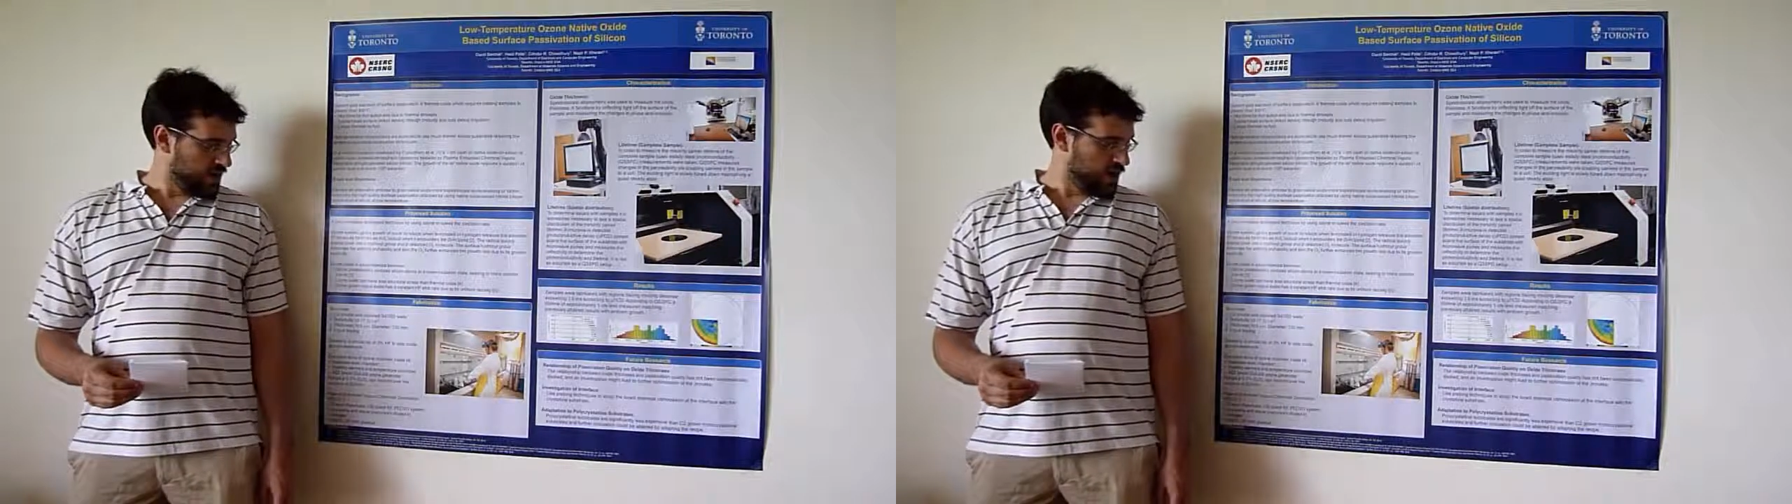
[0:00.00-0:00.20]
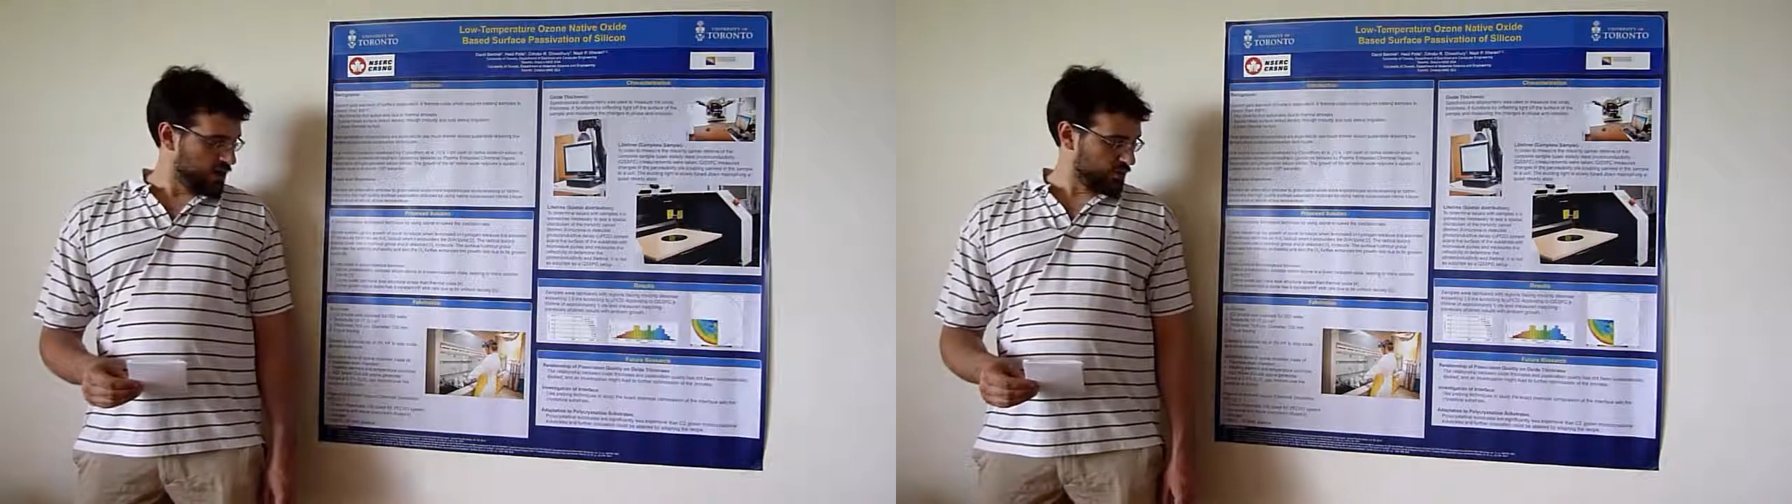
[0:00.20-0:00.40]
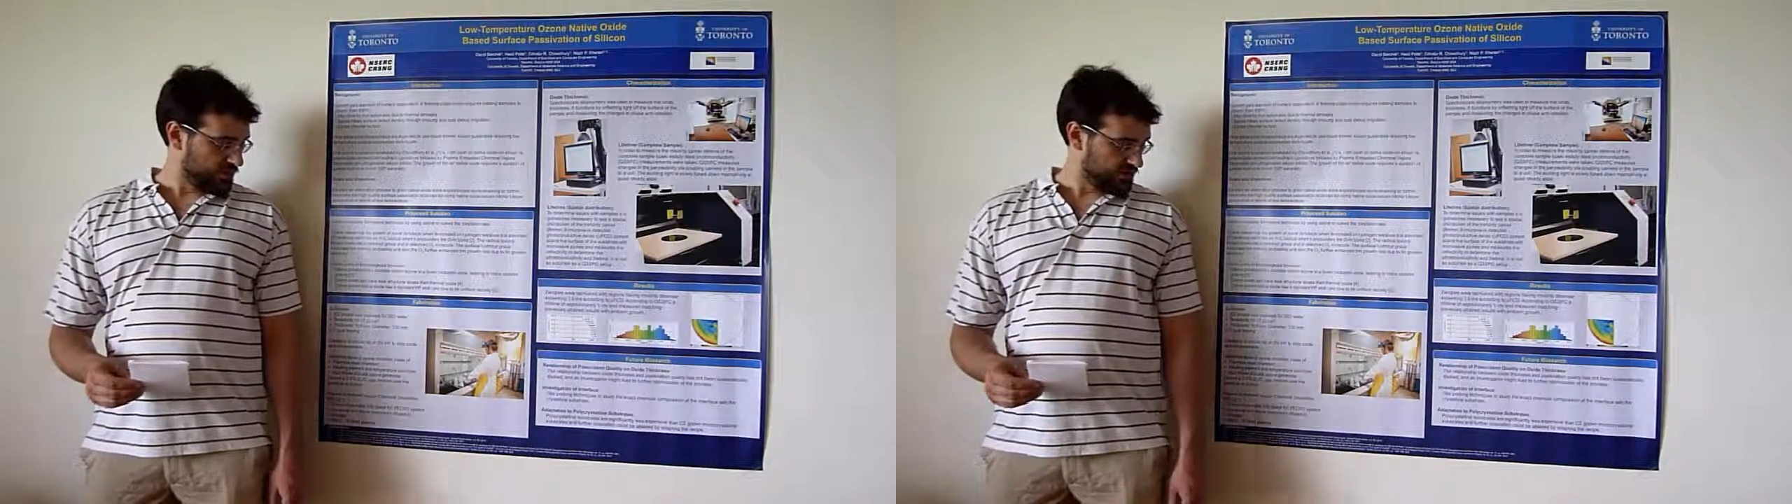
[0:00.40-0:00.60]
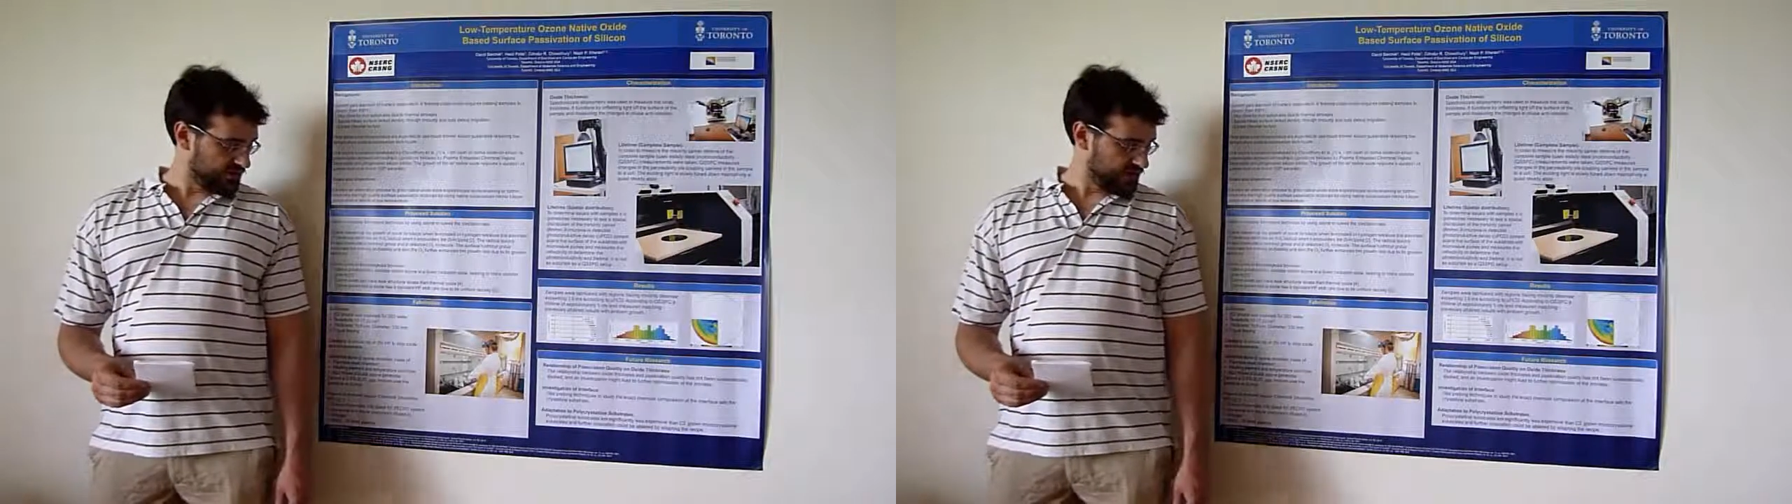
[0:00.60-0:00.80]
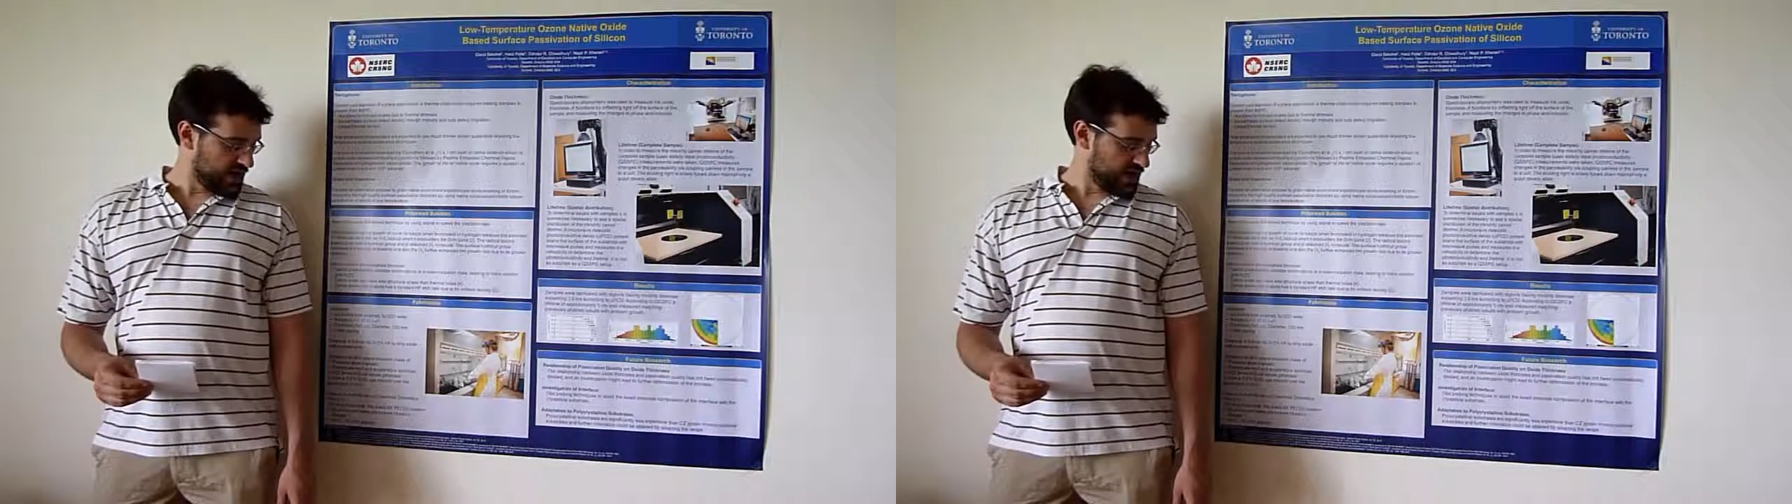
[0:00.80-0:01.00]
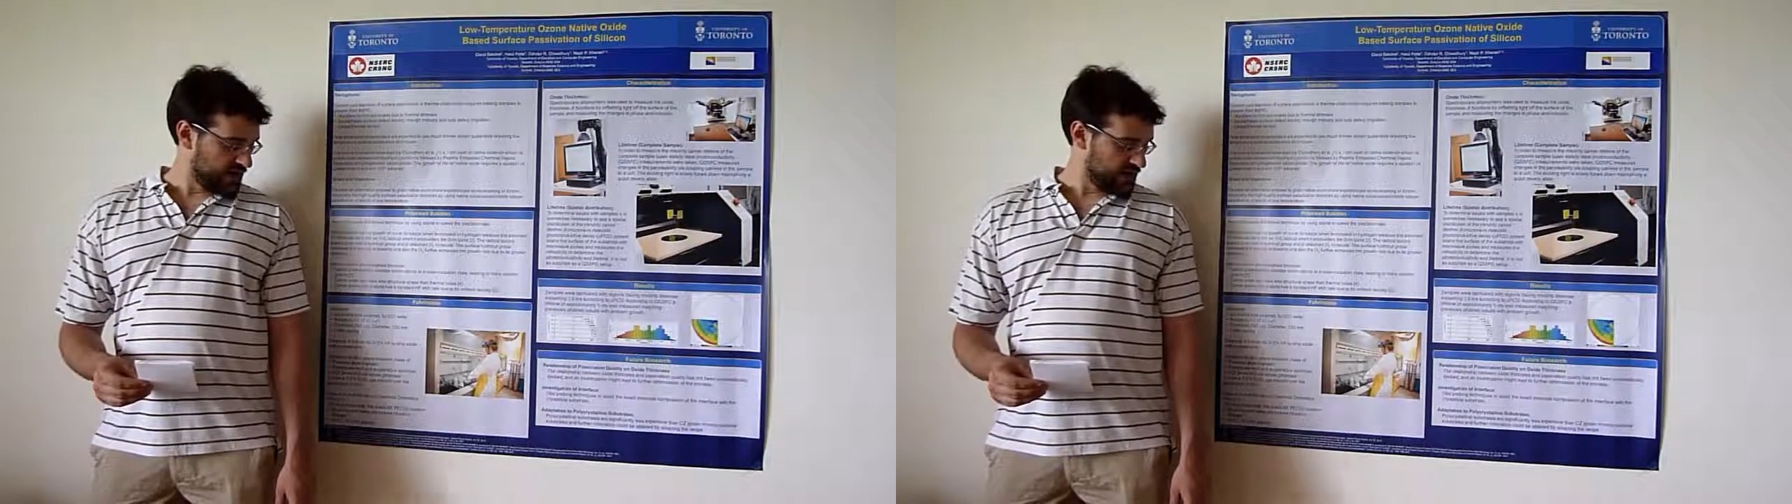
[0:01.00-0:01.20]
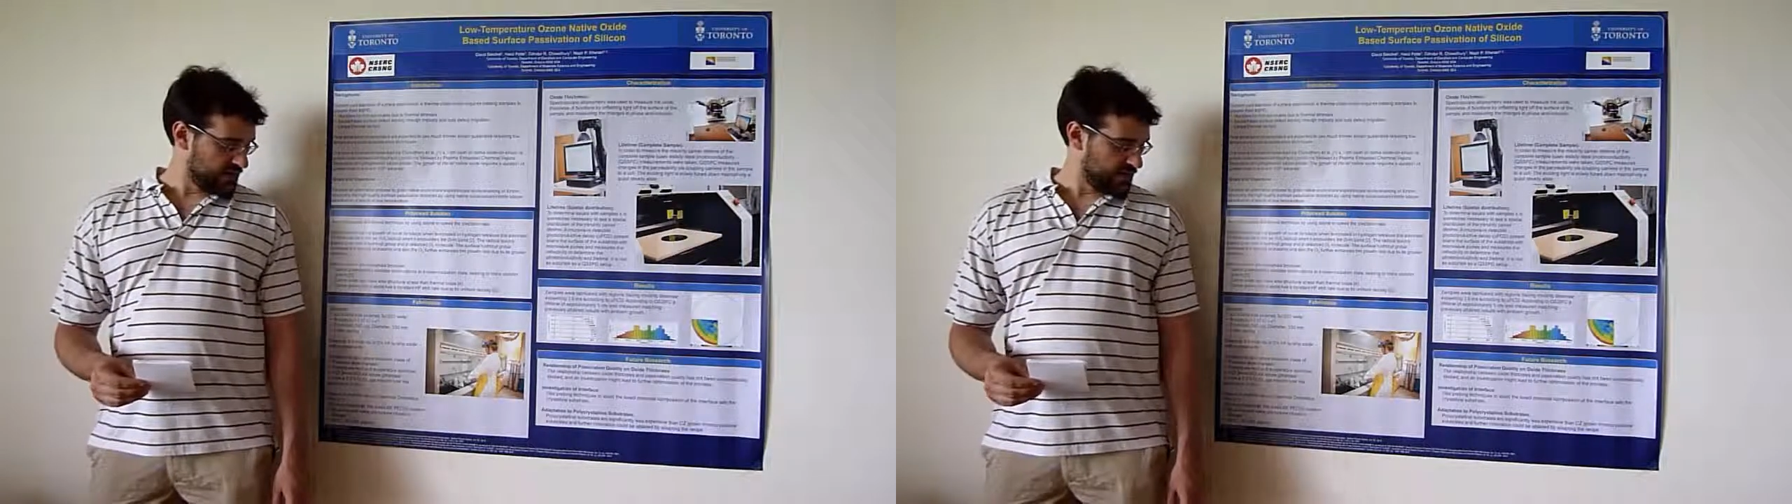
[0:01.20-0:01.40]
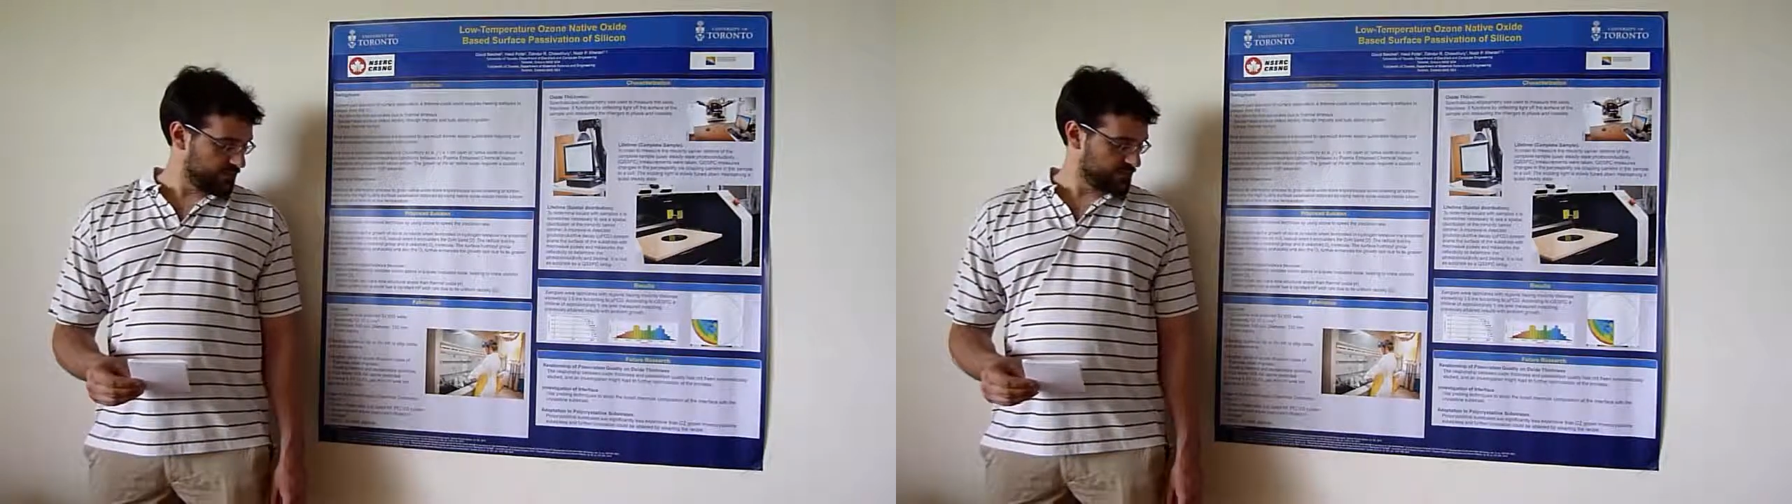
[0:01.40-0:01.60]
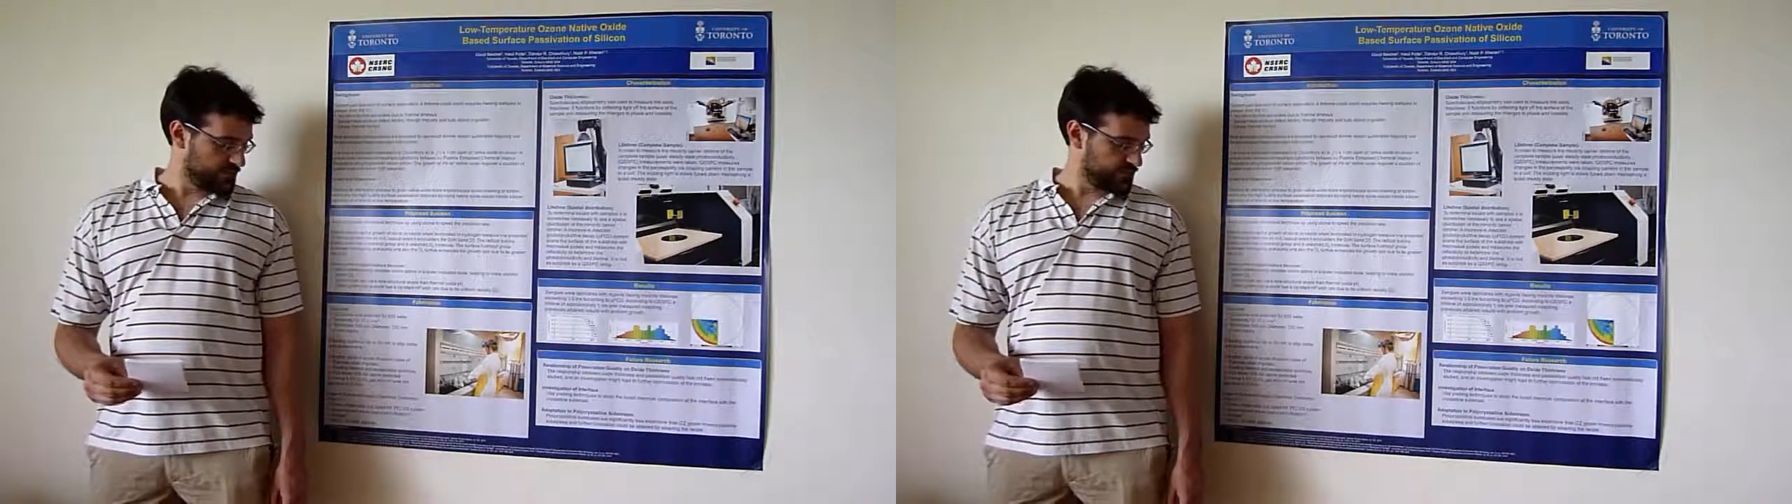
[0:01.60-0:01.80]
ohms per